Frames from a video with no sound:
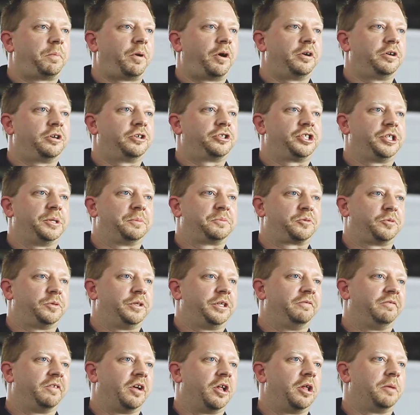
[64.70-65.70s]
partnerships we
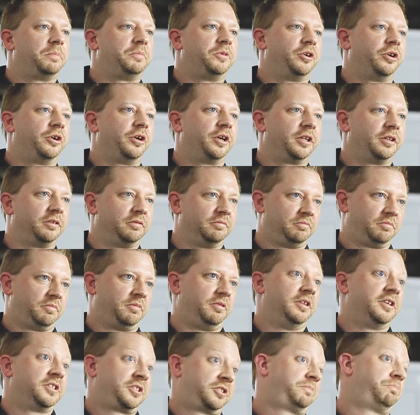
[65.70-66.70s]
developed during
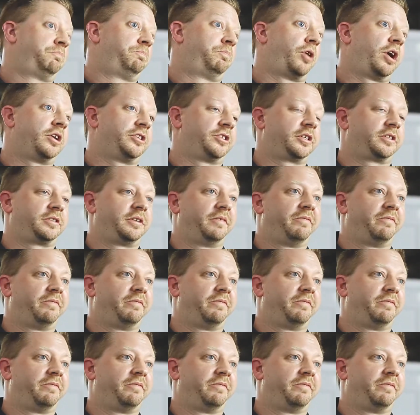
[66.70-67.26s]
this project